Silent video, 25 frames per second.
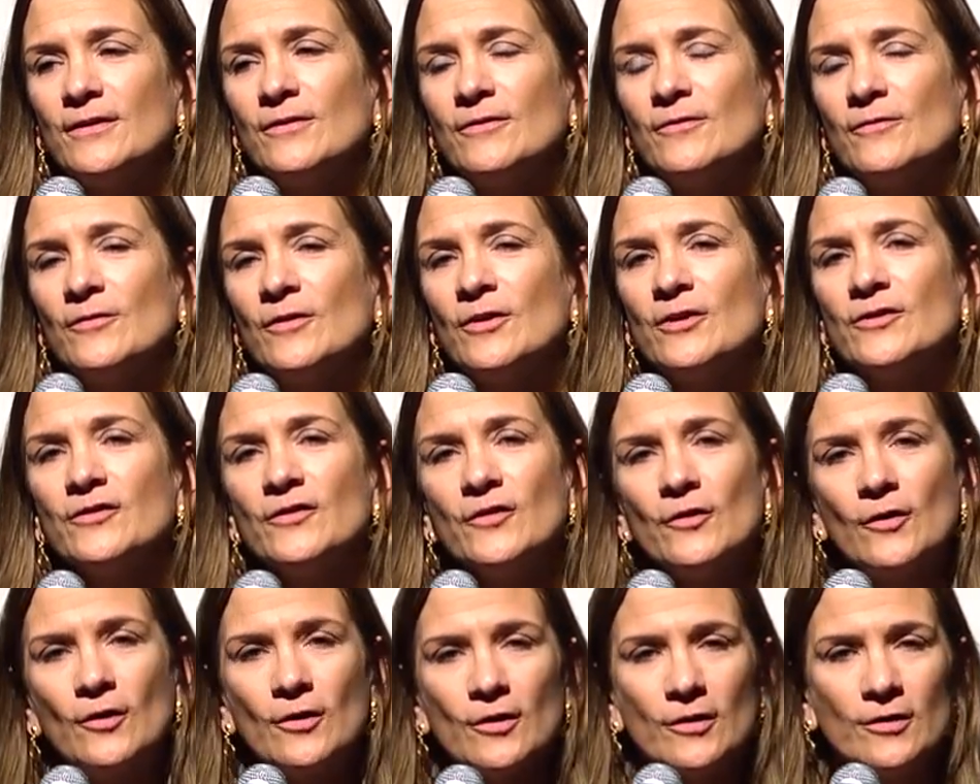very
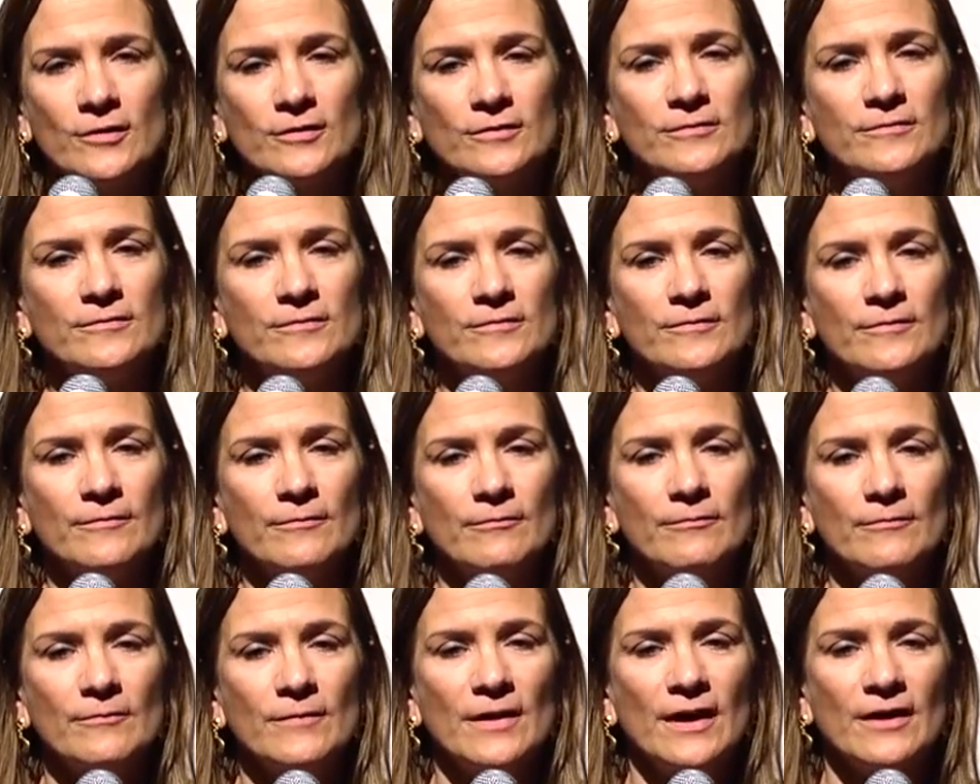tall,
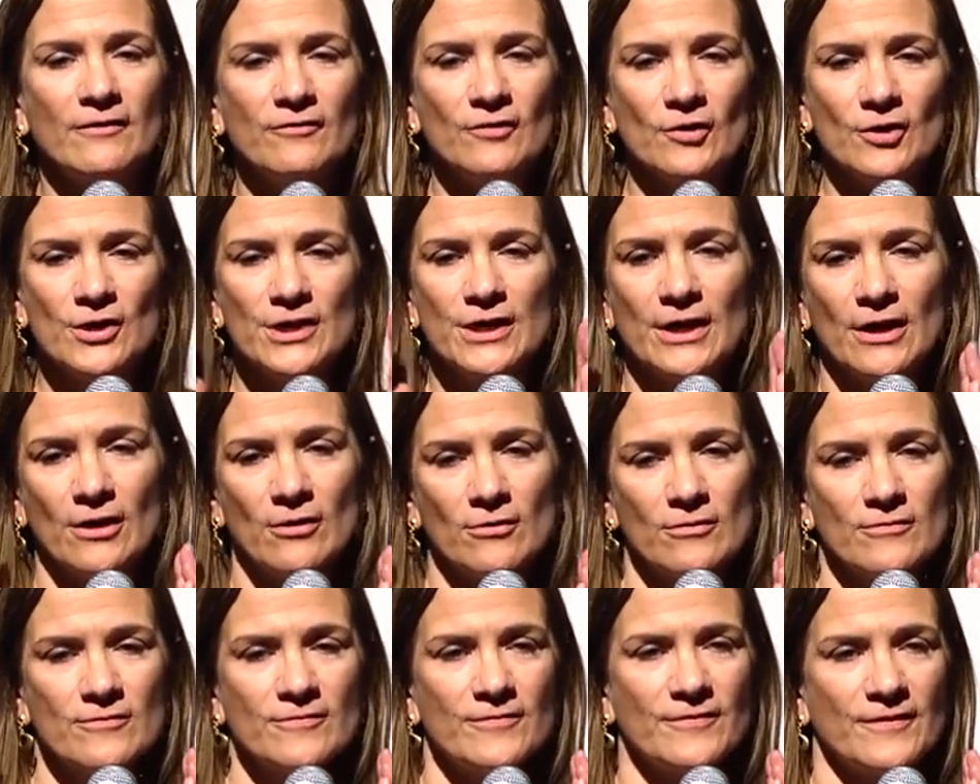had a very
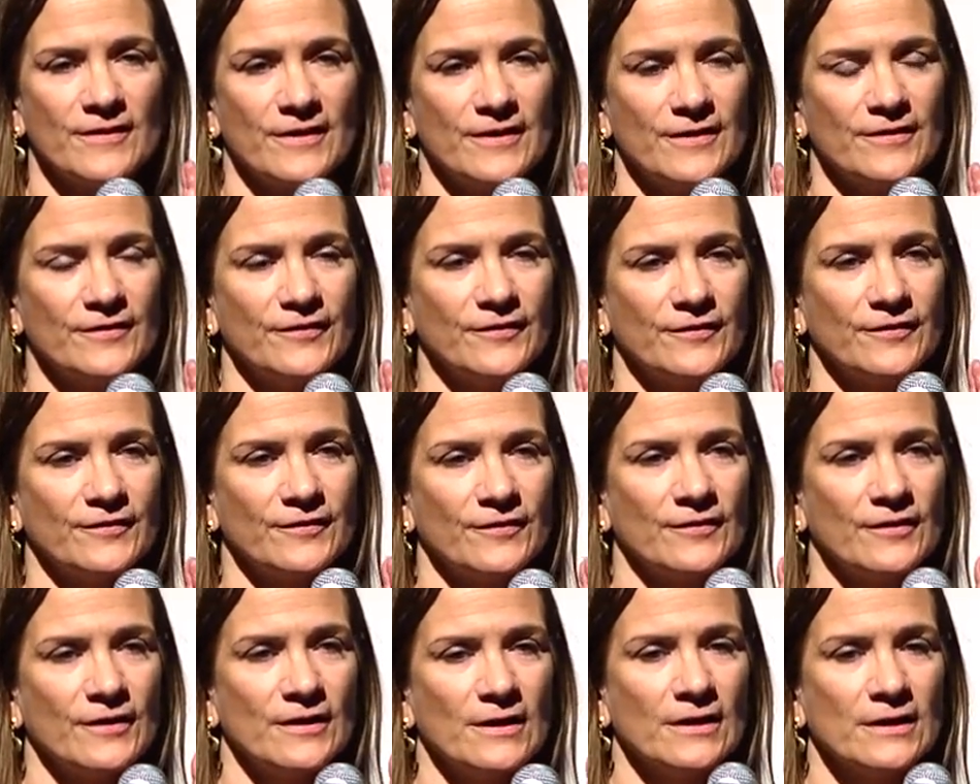narrow
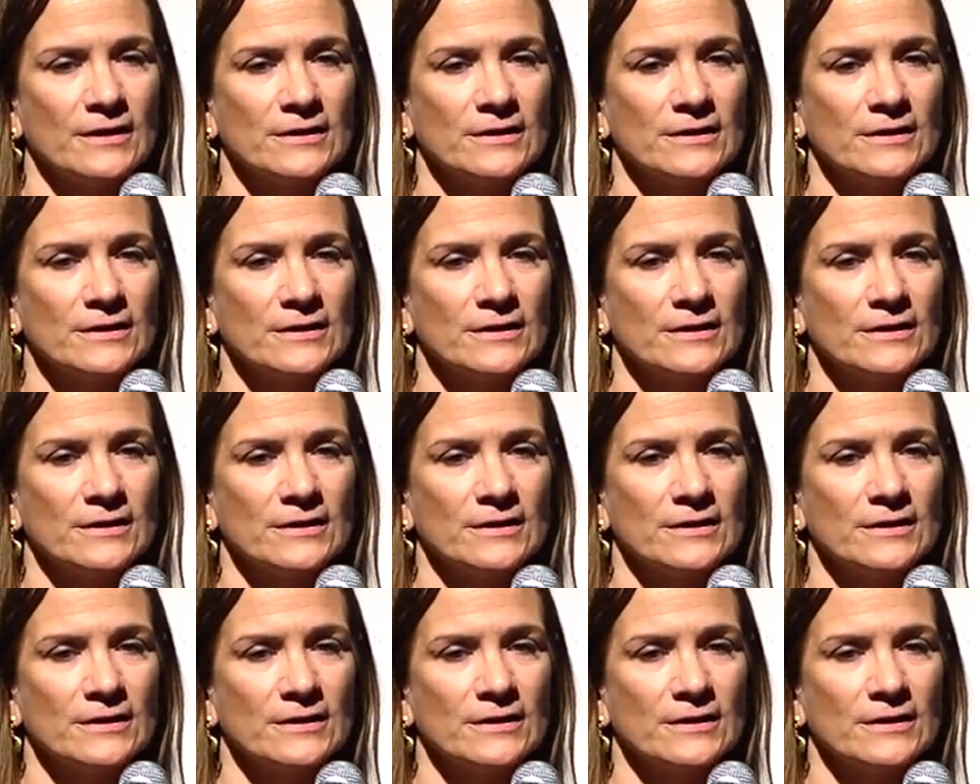face,